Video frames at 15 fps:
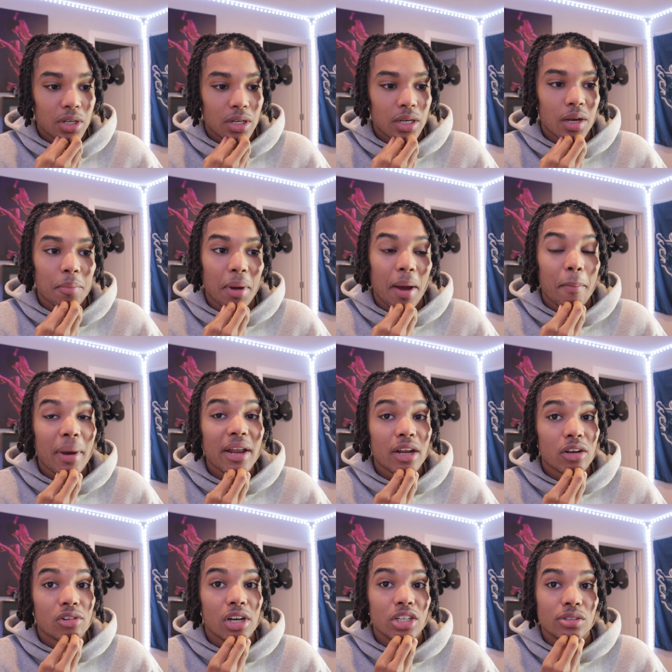I might
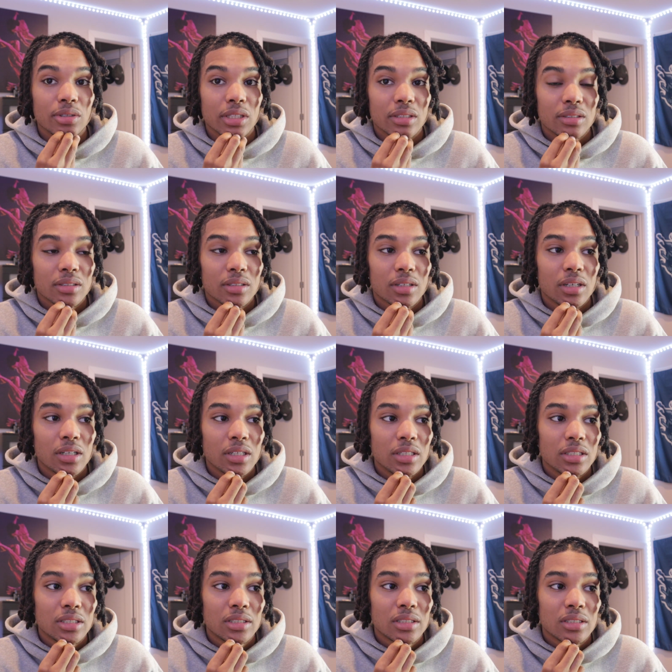not graduate
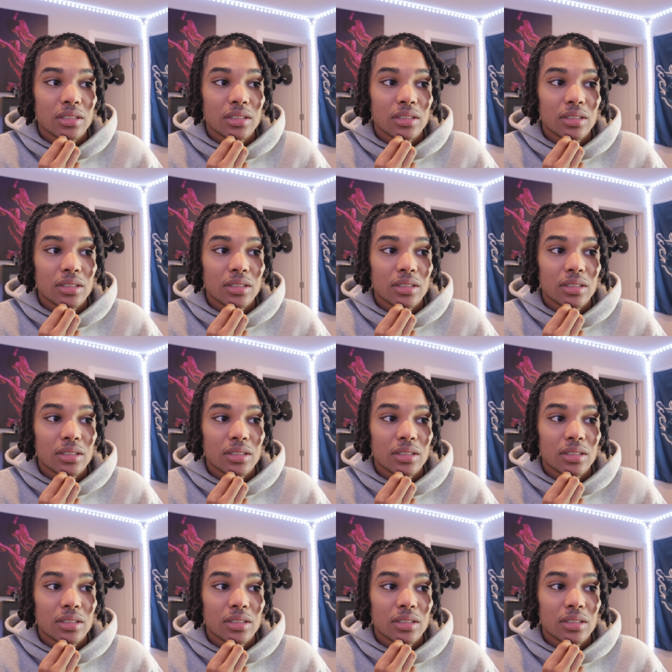because